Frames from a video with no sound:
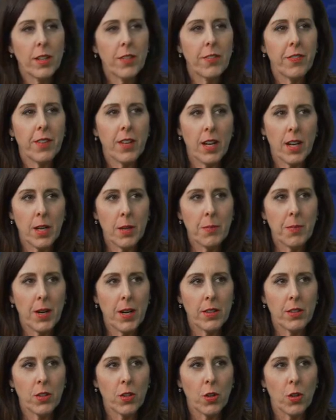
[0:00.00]
if I
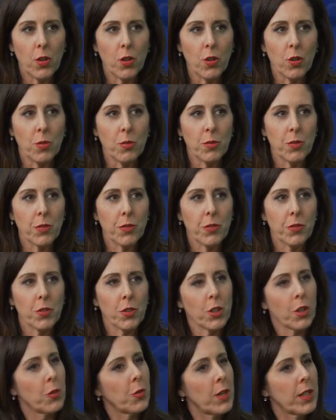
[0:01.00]
bought the home
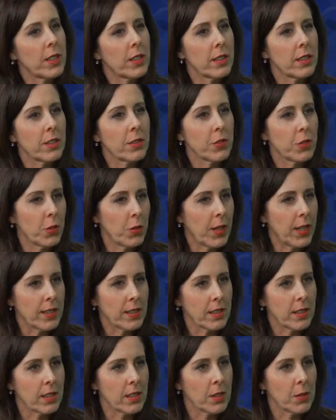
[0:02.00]
for a relative who
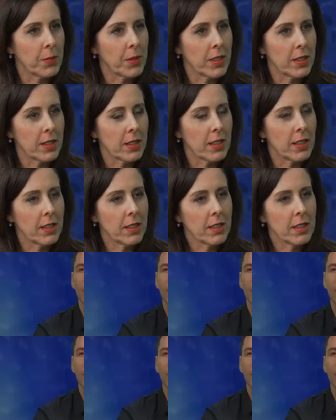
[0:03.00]
has a disability?